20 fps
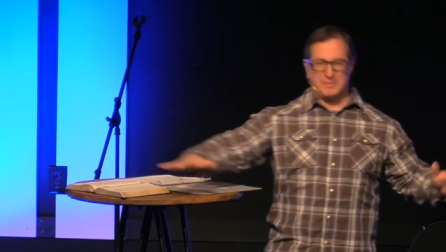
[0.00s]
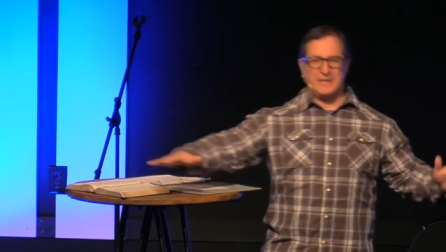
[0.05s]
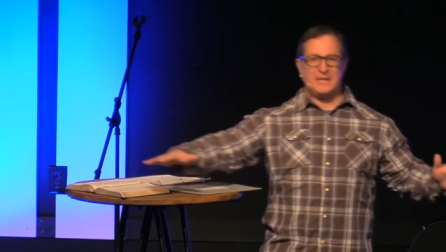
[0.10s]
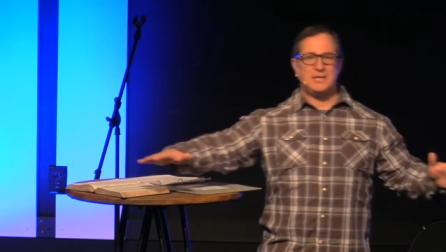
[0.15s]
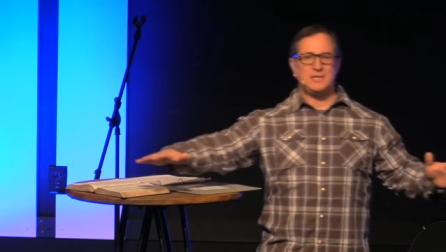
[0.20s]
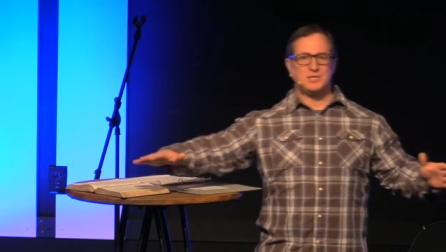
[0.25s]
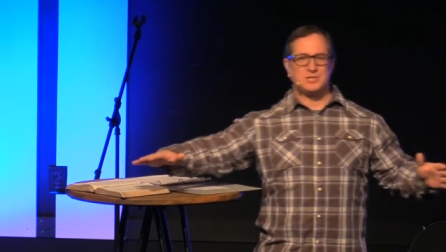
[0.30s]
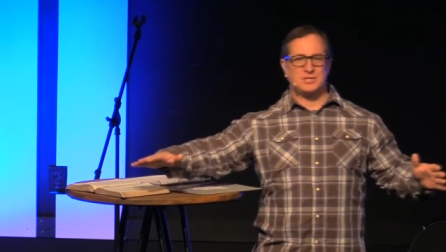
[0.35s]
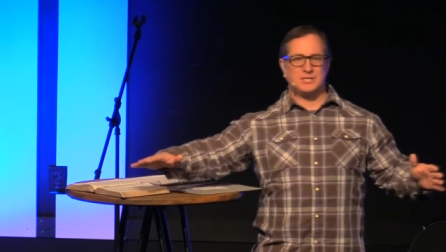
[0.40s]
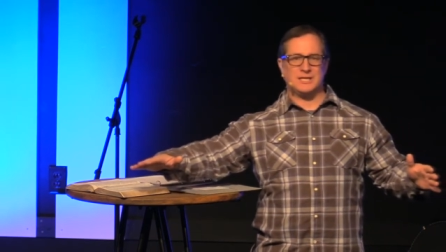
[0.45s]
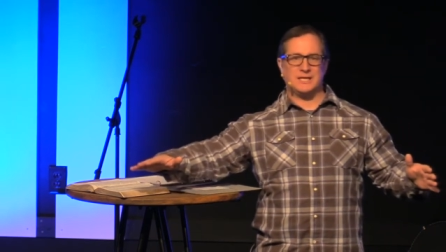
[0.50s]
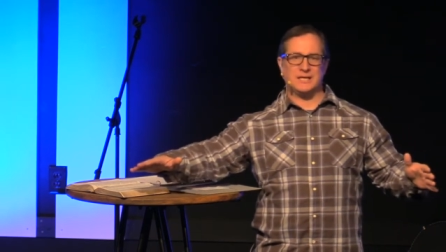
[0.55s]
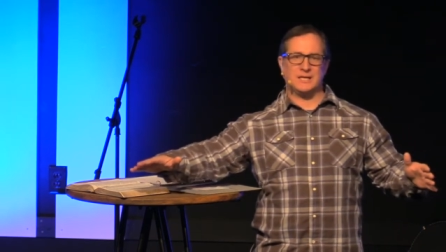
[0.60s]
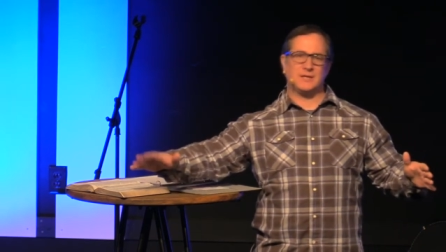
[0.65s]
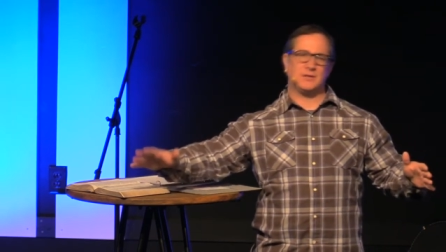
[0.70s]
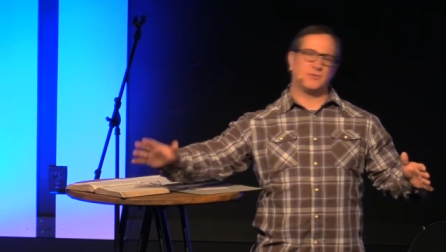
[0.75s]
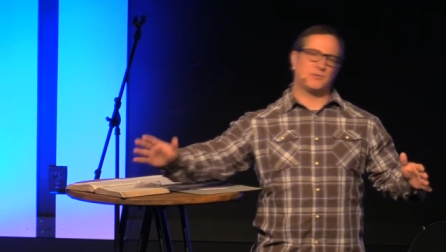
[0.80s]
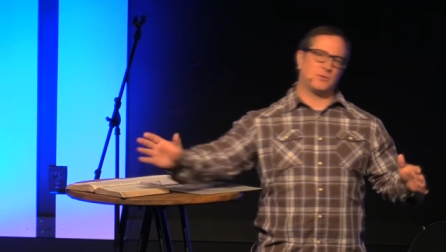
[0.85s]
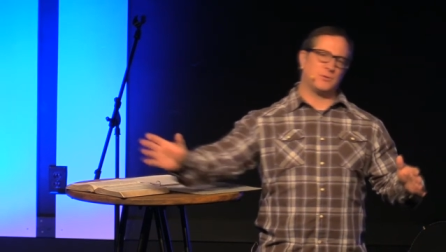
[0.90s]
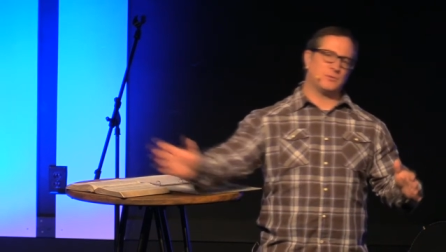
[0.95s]
beach
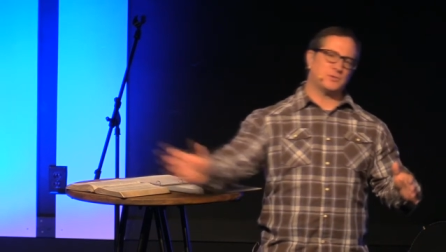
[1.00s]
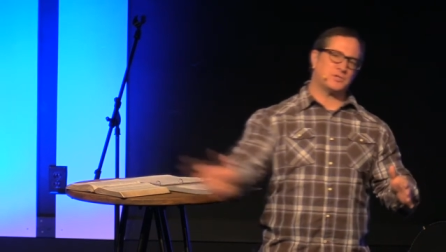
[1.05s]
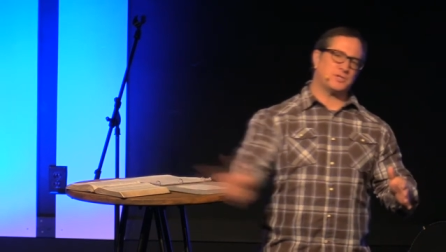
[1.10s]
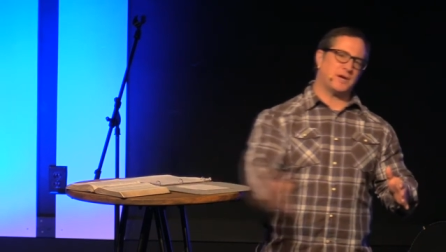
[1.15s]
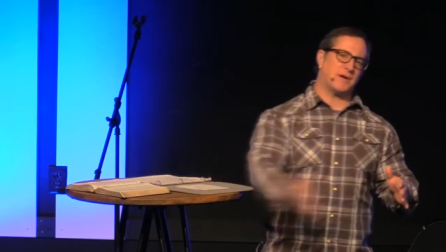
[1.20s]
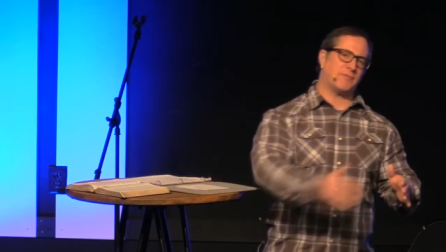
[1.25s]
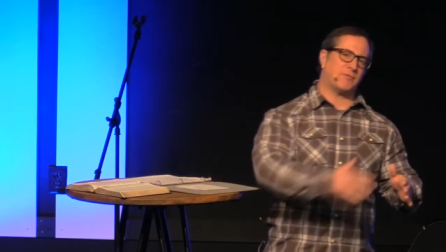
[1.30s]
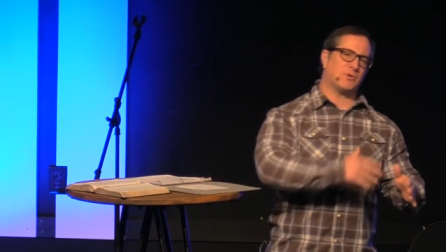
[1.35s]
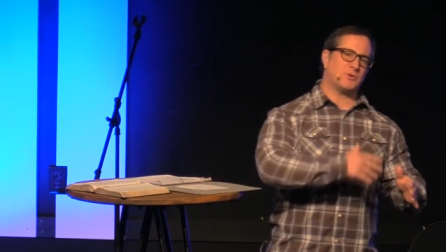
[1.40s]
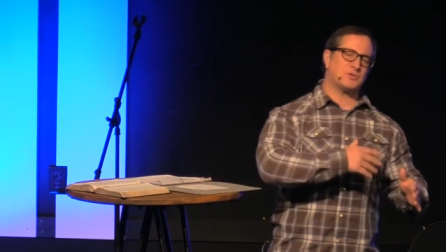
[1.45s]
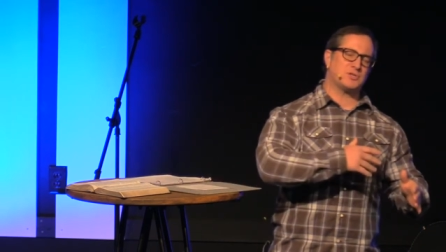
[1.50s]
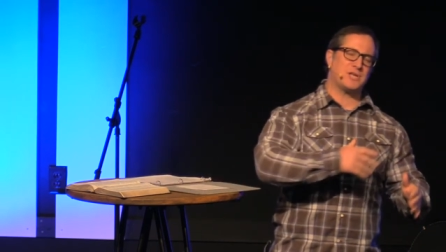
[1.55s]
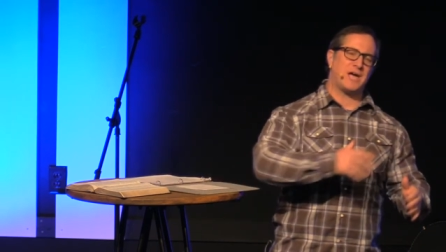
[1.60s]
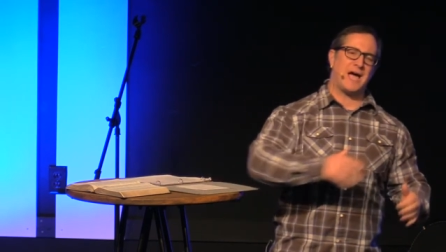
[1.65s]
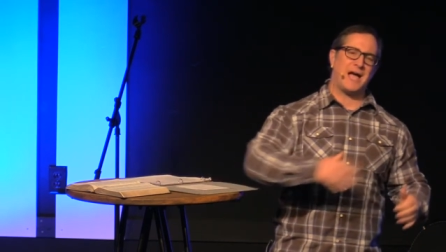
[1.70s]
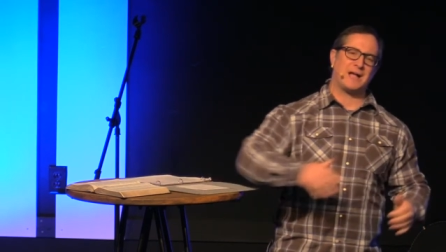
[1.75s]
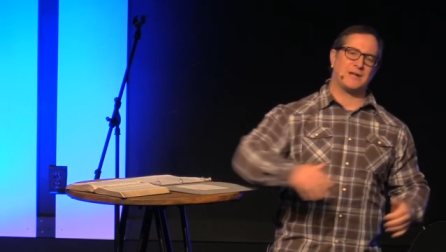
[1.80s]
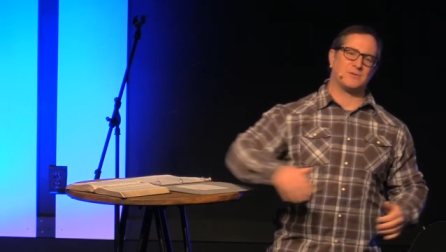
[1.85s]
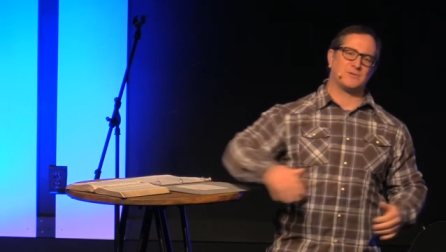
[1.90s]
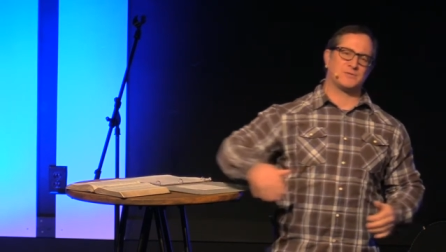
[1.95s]
did through several
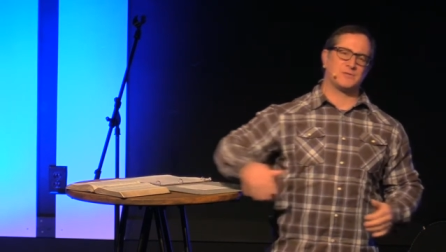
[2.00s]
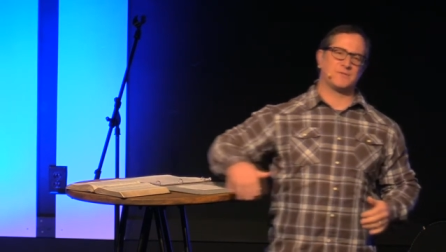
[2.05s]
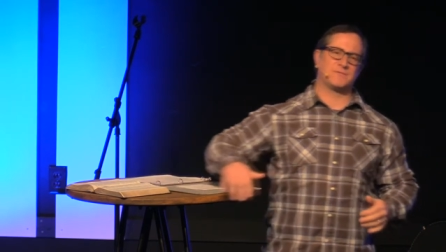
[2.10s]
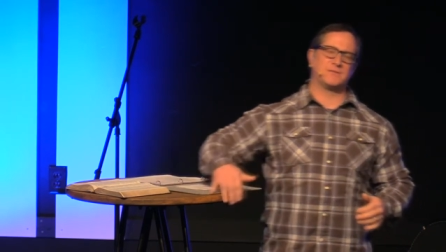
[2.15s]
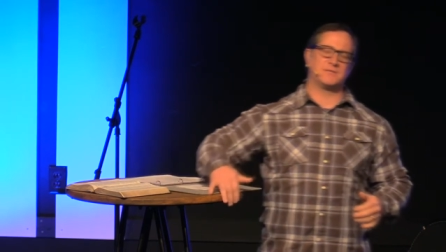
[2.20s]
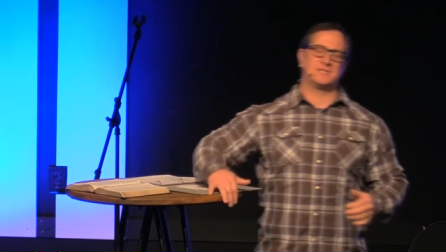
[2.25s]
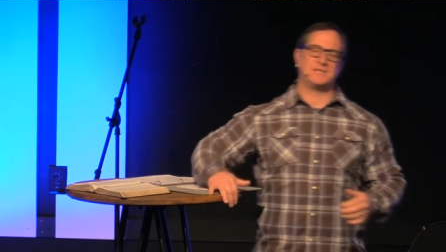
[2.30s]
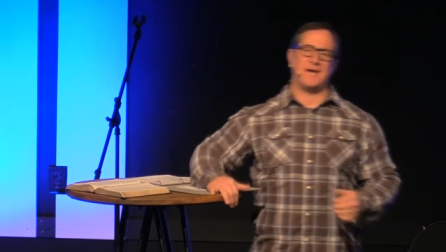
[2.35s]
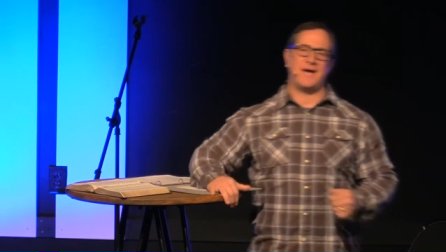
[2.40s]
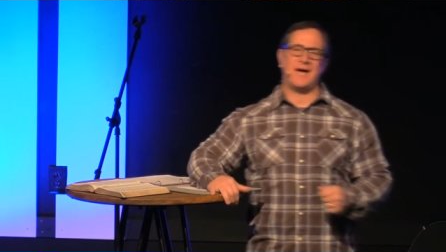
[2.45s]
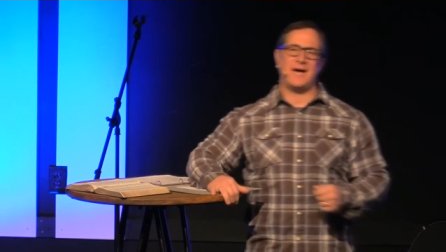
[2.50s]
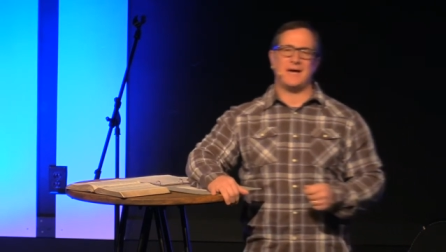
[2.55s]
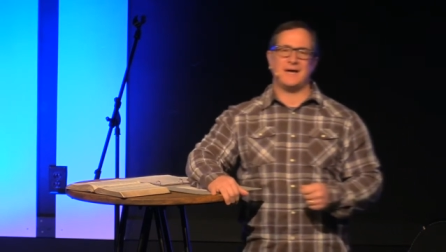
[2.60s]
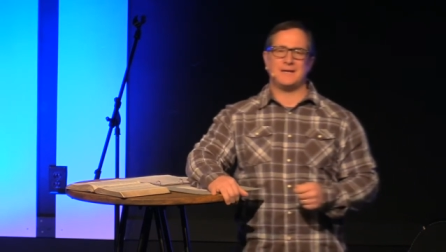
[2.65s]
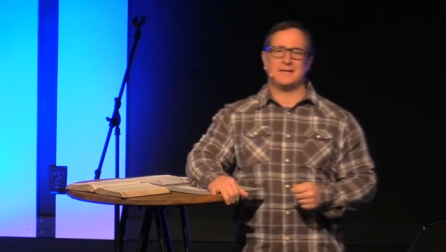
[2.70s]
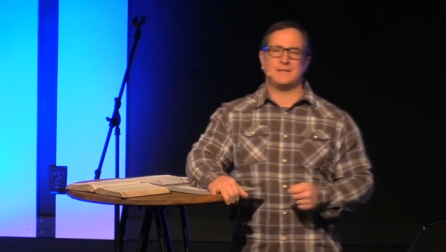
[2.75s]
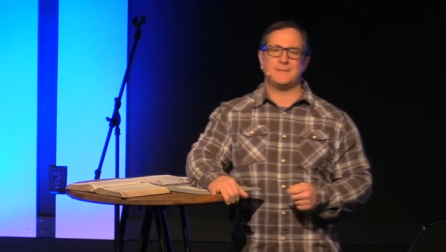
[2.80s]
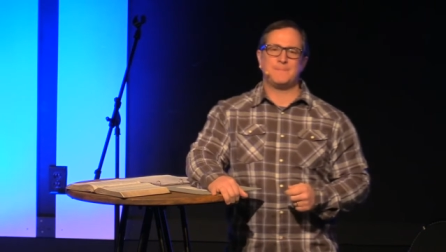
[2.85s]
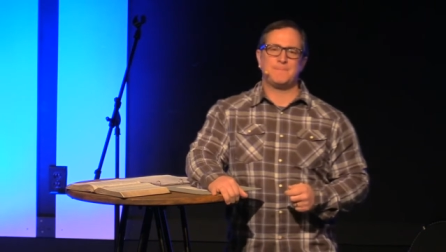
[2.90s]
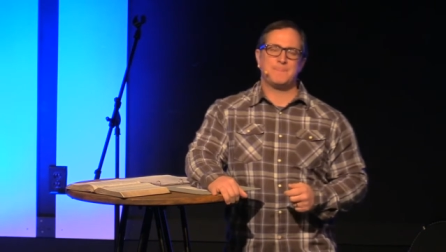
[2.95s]
cycles of the
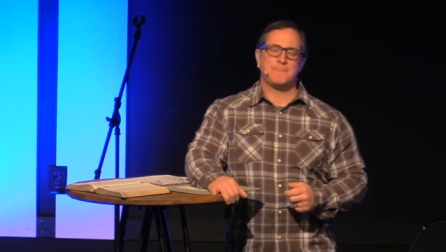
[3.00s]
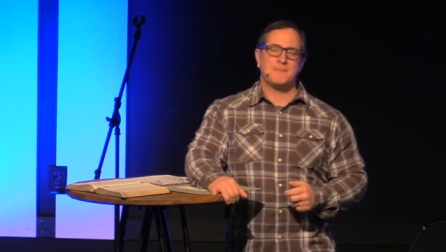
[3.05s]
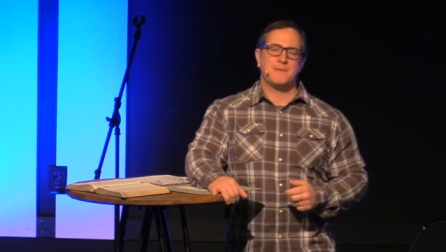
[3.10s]
tide.